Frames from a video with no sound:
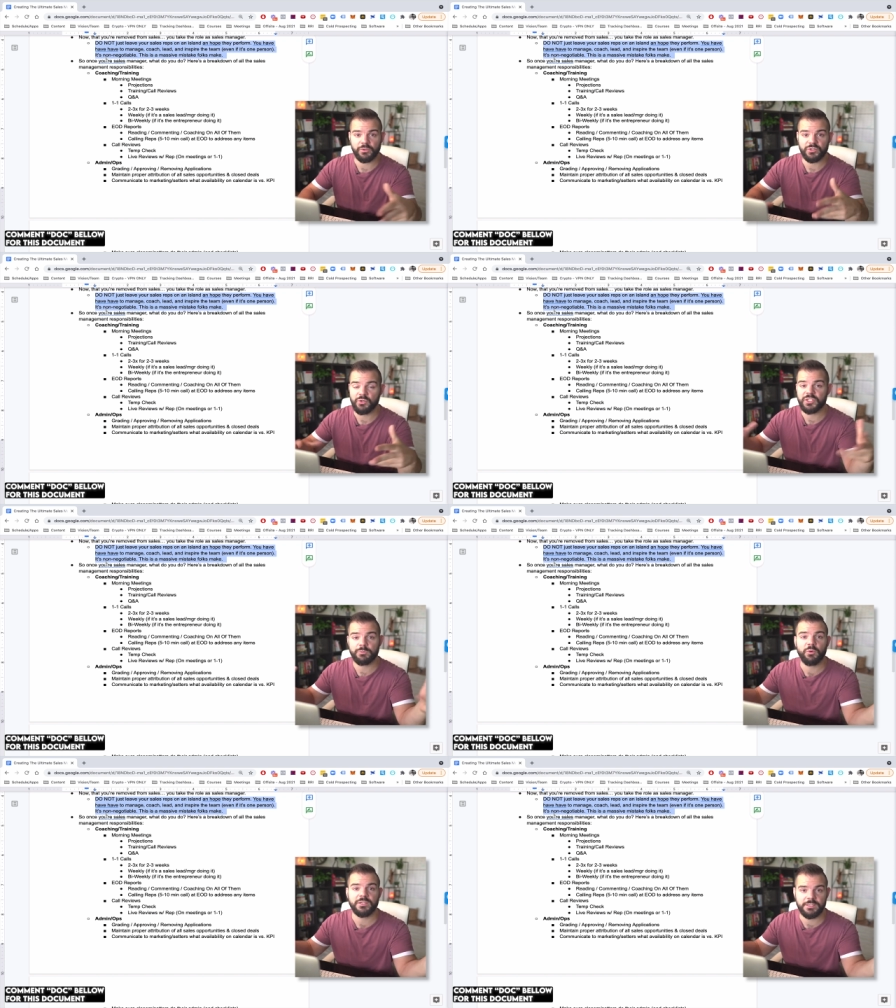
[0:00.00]
There's no
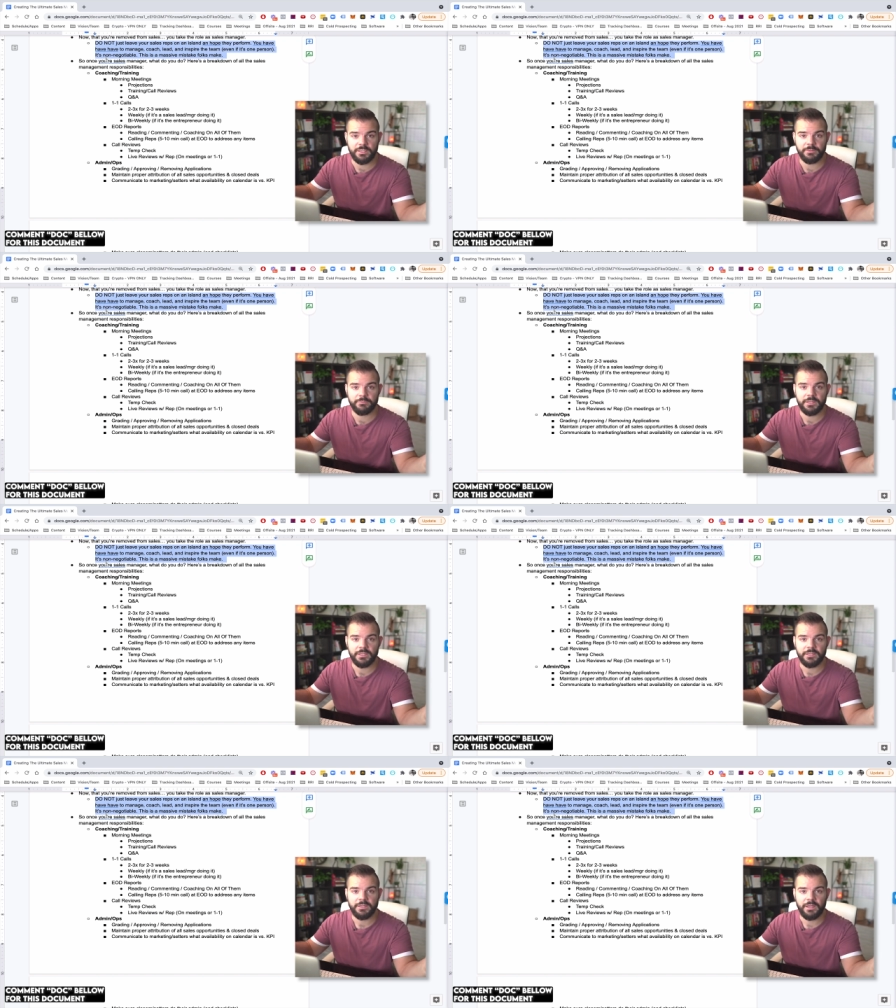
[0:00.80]
sports team
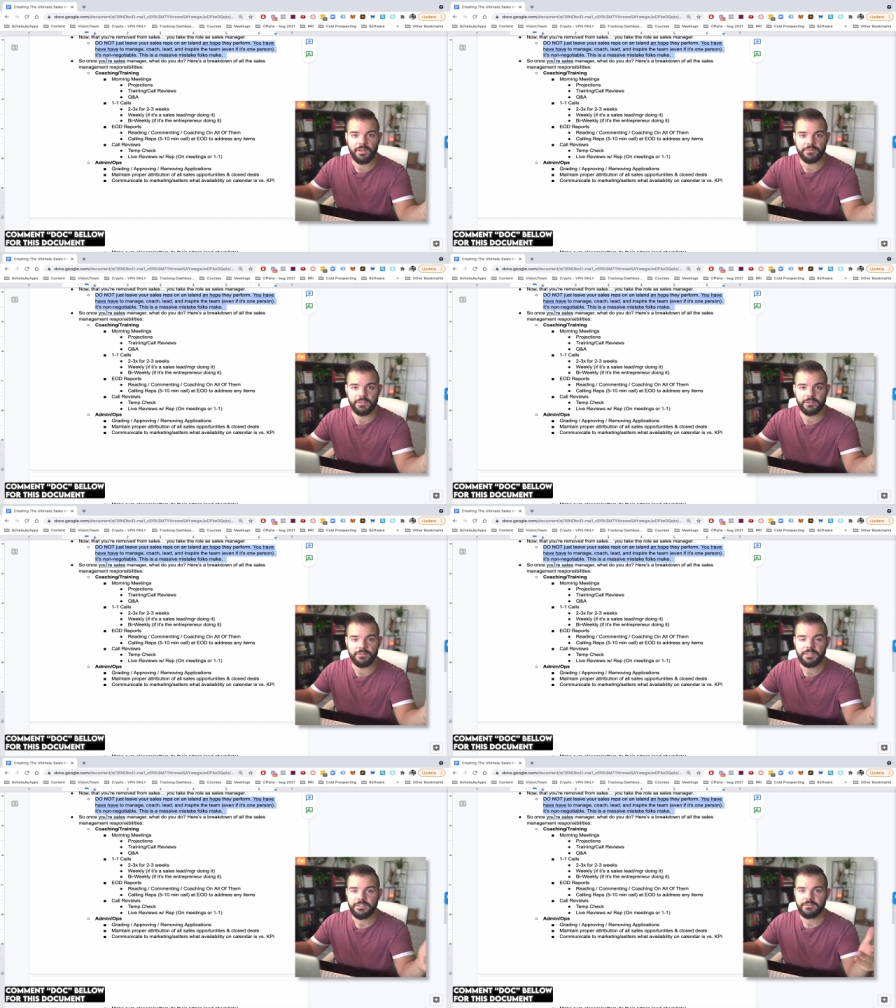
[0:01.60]
out
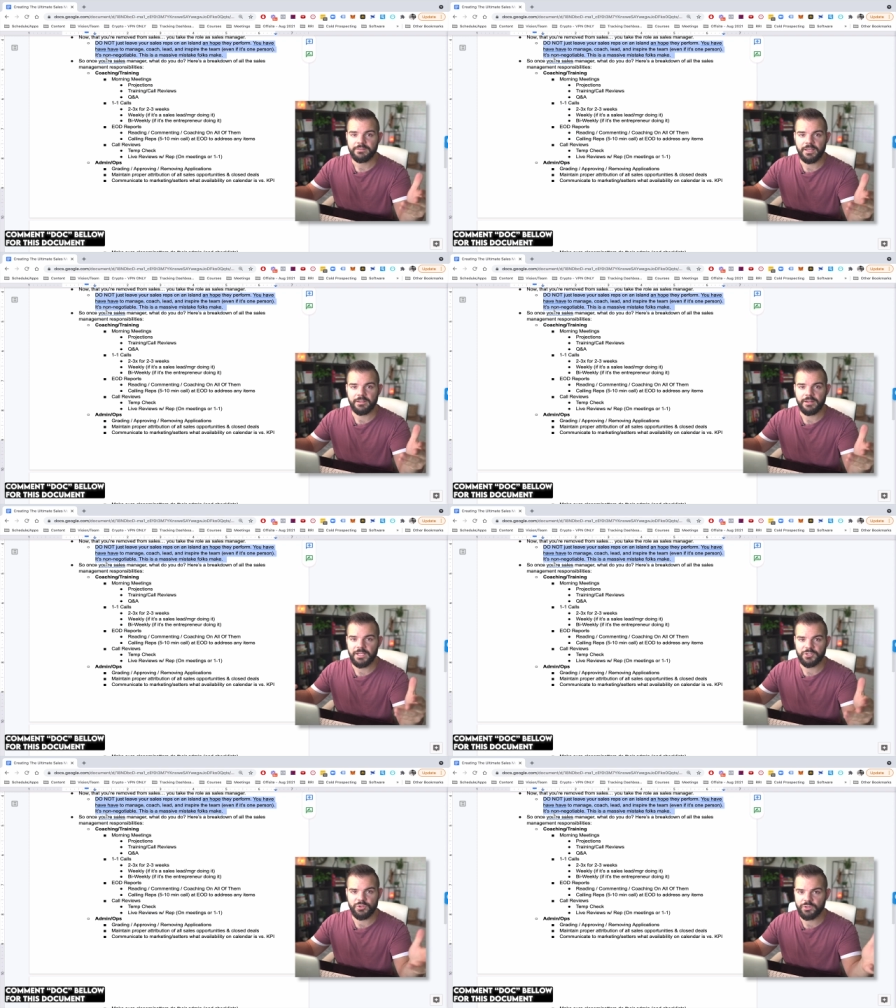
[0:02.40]
there that
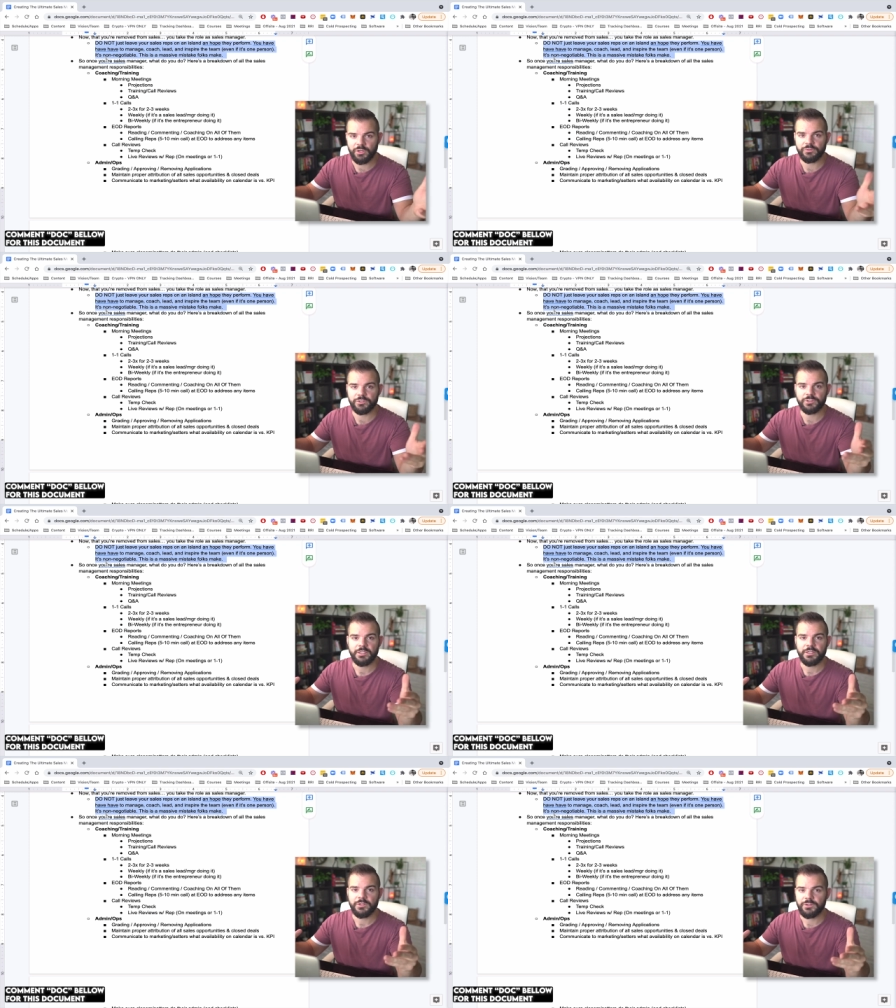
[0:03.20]
has no
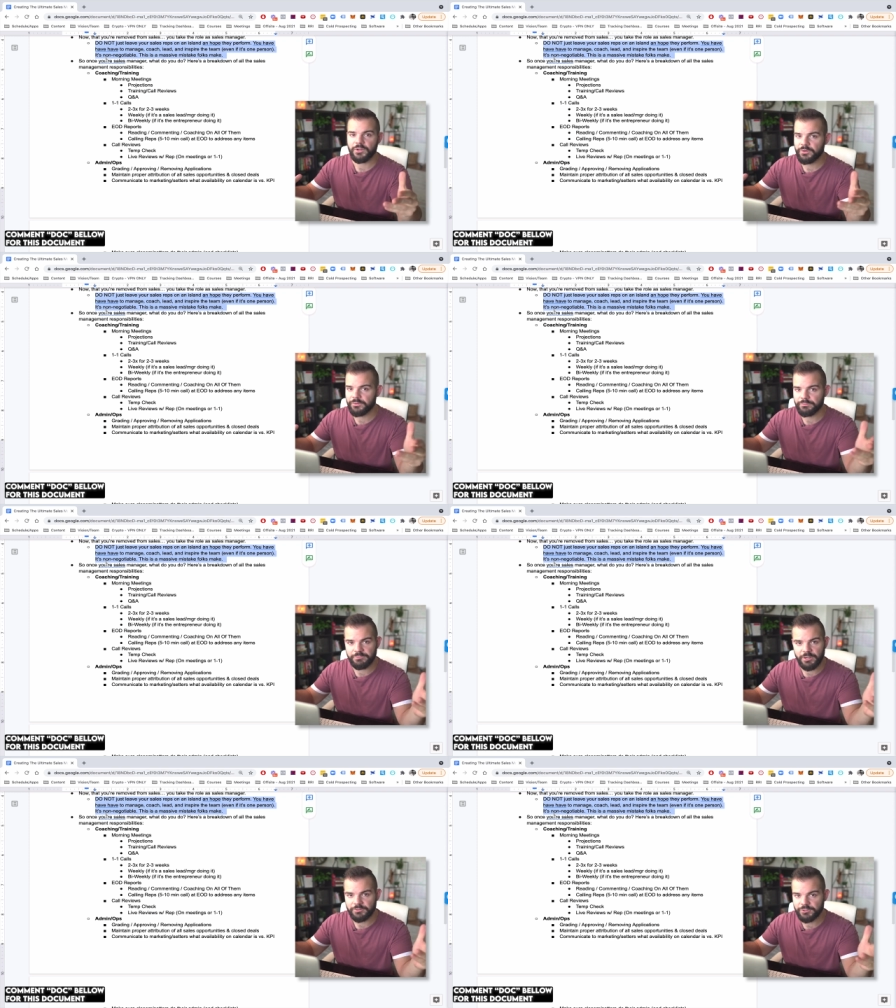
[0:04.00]
coach, no
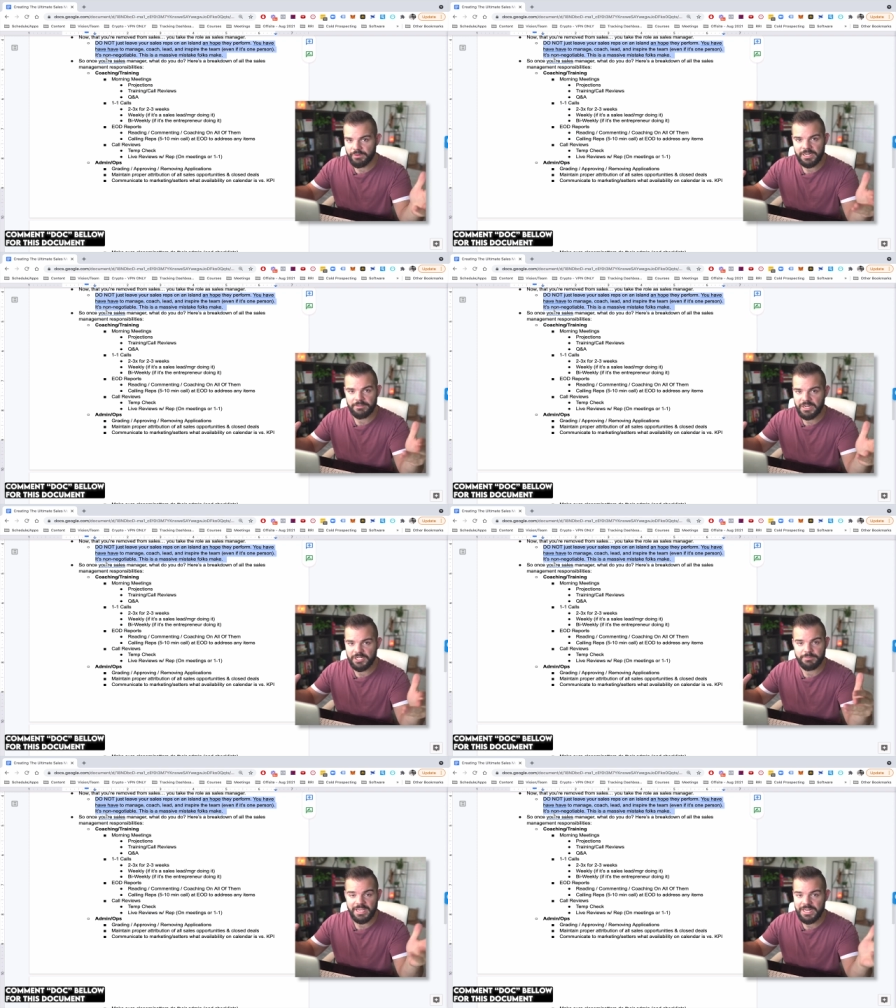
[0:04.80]
you know, training,
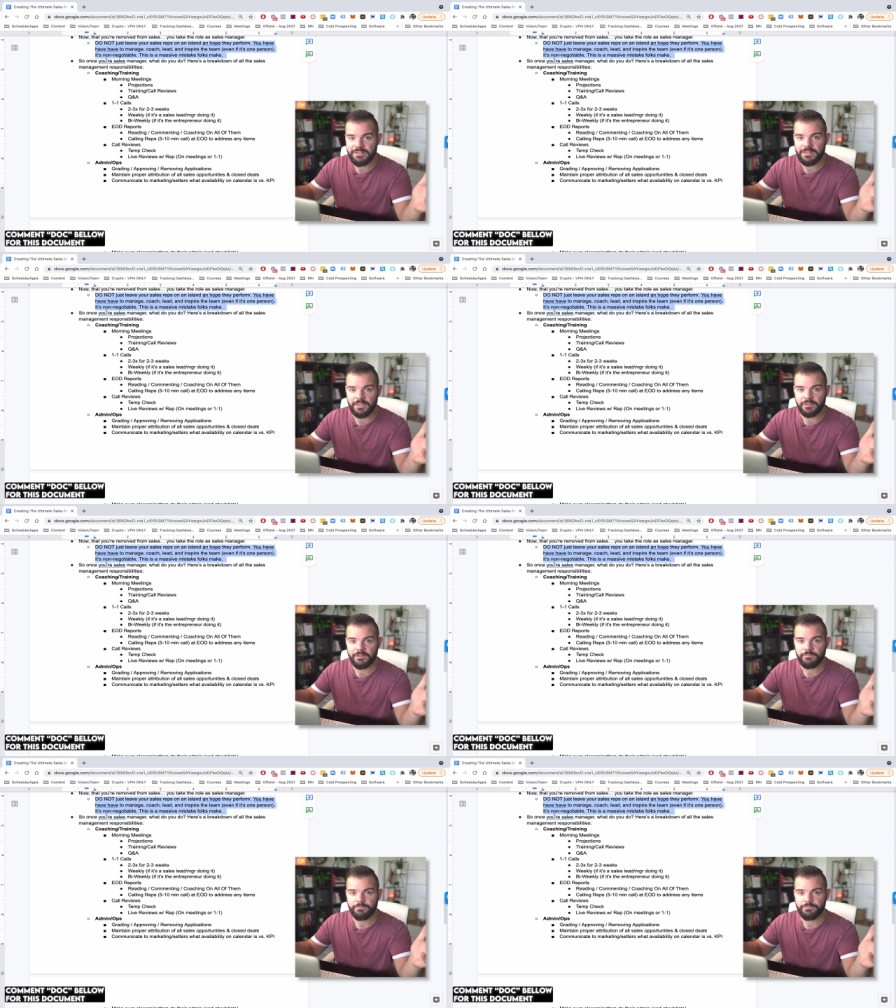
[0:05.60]
management,
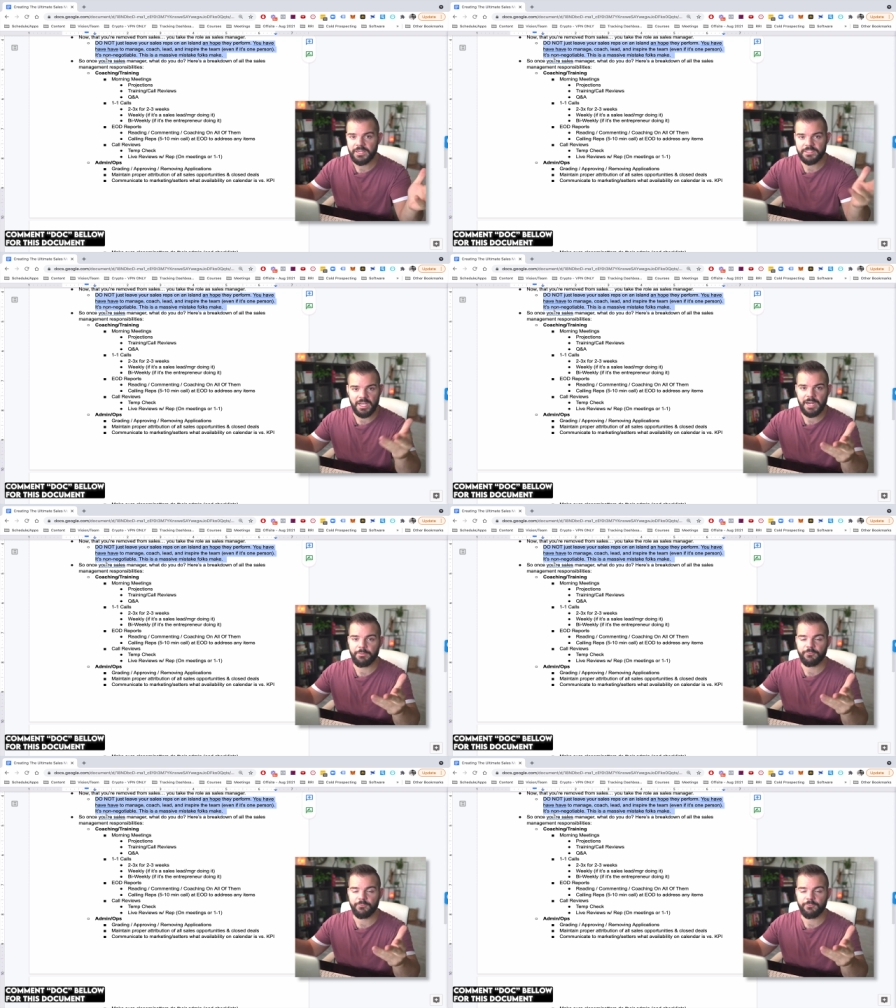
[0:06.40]
anything that is a high